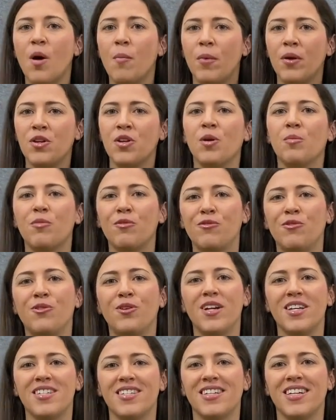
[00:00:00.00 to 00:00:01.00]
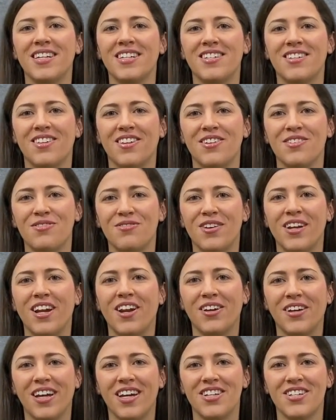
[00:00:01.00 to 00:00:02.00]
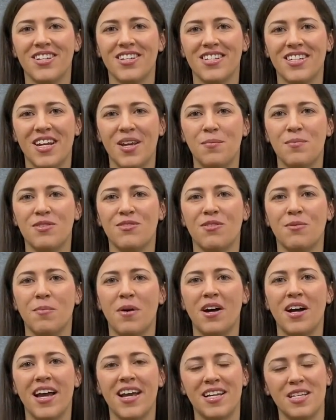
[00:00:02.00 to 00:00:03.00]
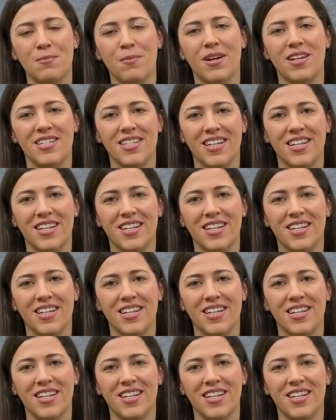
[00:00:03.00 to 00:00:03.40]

but not before listening to those relocation tips from our expert